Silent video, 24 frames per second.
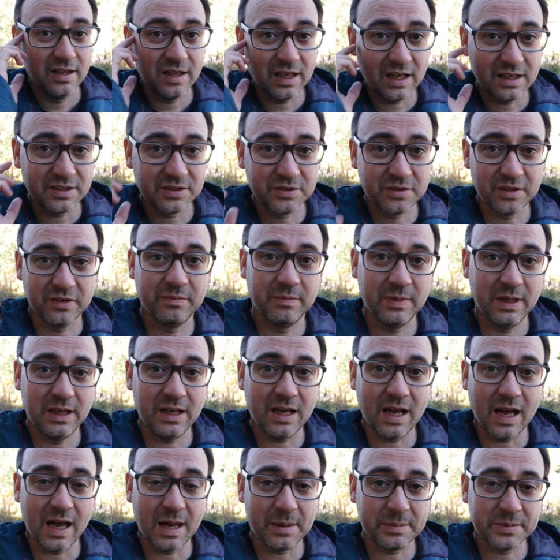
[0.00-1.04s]
That has driven
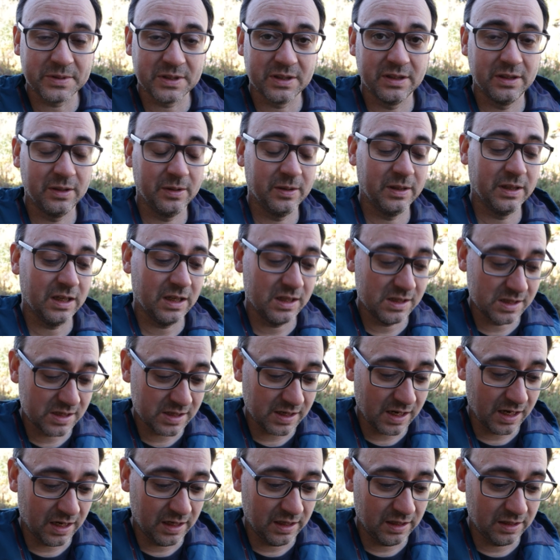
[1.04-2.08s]
me absolutely
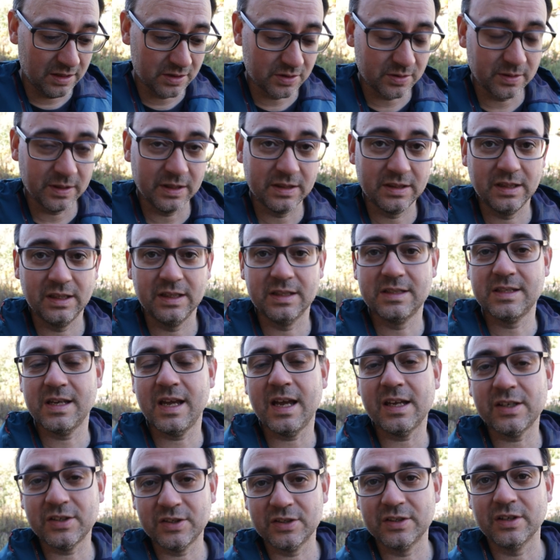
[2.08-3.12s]
insane. So I did a
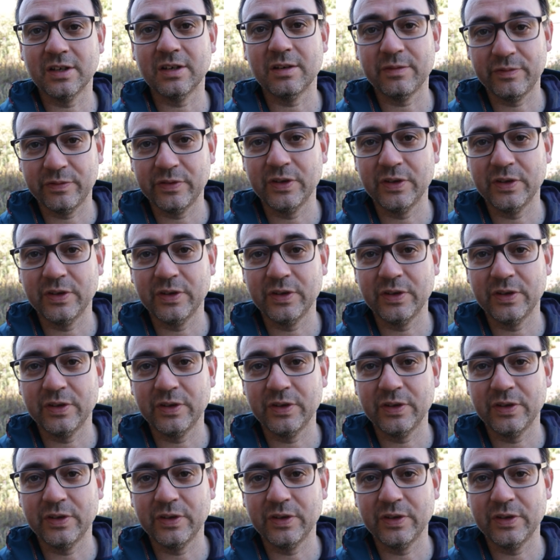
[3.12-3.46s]
test shot